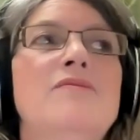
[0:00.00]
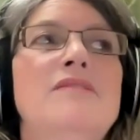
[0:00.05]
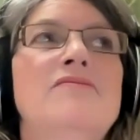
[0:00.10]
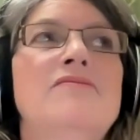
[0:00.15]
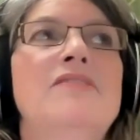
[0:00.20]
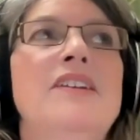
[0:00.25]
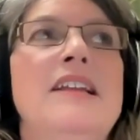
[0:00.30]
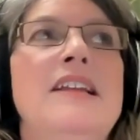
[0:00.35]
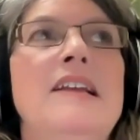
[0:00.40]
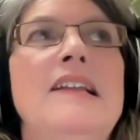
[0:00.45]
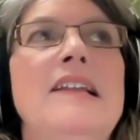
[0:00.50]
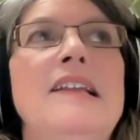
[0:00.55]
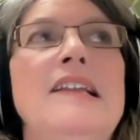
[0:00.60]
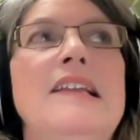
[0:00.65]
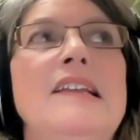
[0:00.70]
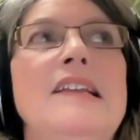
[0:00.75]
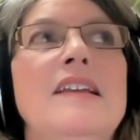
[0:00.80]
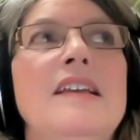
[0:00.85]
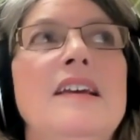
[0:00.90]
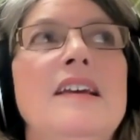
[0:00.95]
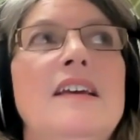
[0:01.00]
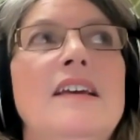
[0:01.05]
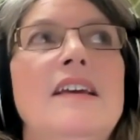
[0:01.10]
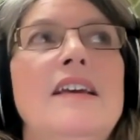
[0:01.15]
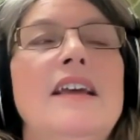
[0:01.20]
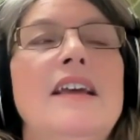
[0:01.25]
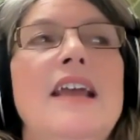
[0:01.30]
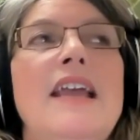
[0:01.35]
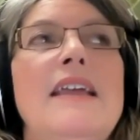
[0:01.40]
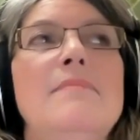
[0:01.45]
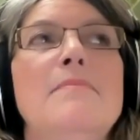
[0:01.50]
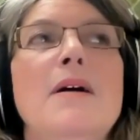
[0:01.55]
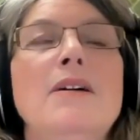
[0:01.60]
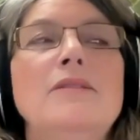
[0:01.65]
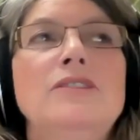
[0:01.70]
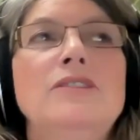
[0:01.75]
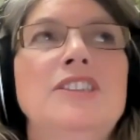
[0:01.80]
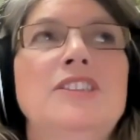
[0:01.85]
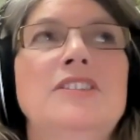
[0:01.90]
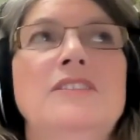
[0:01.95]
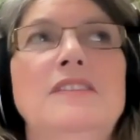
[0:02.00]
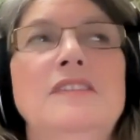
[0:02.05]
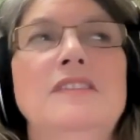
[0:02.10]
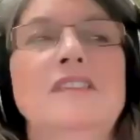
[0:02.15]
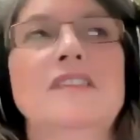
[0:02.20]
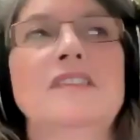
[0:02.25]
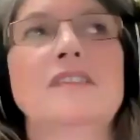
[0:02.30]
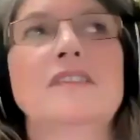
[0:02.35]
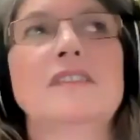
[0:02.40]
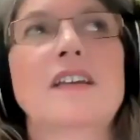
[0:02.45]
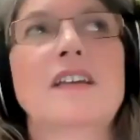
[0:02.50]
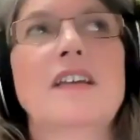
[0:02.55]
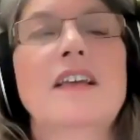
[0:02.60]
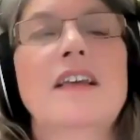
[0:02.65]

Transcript: revealing emotions.